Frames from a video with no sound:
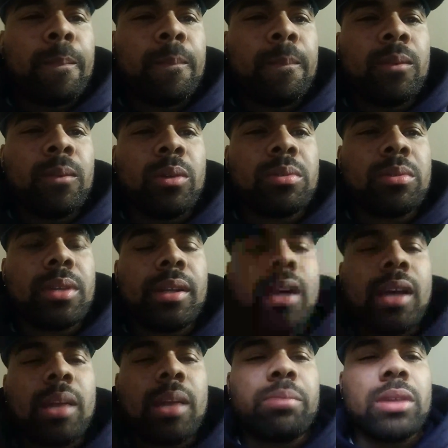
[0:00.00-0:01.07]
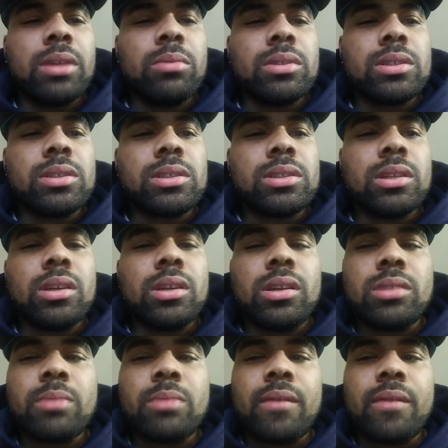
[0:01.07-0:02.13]
You know what I'm saying? And how to play with this shit here.
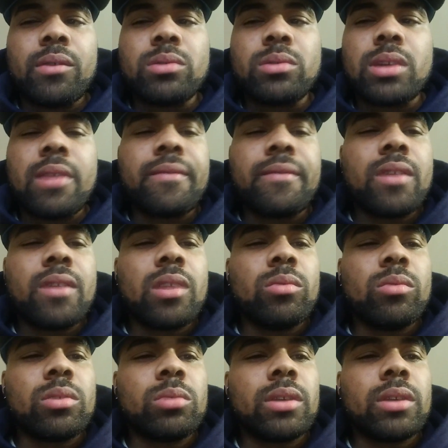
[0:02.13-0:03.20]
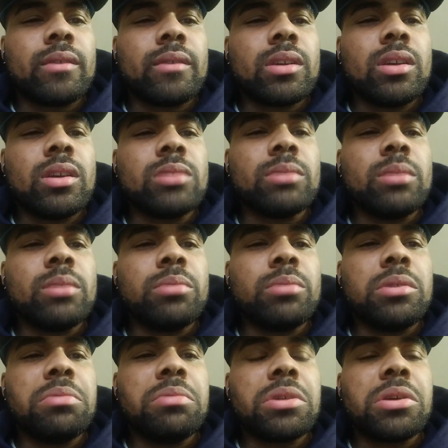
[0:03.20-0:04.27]
This is my first time fucking with it, whatever case may
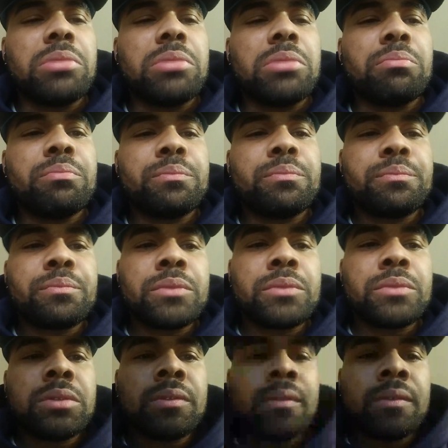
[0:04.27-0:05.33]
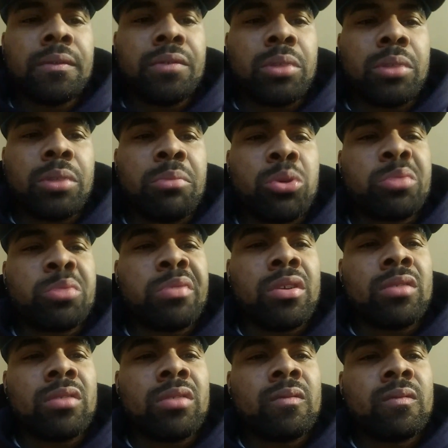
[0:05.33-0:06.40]
be. But for the most
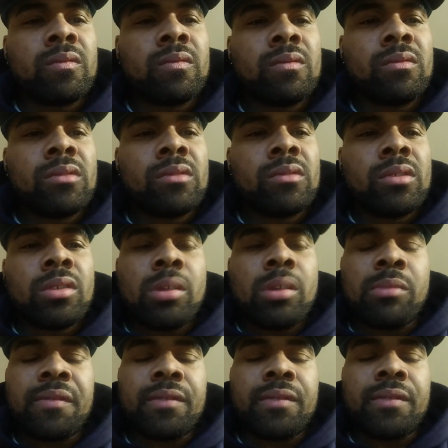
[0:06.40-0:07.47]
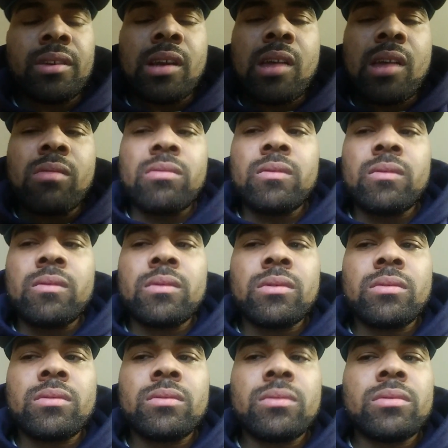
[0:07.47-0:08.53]
part, I'm gonna figure out,
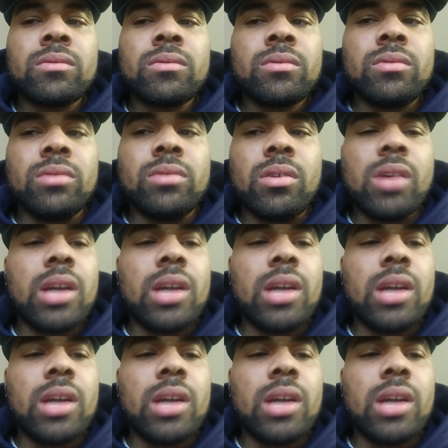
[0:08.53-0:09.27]
you know, how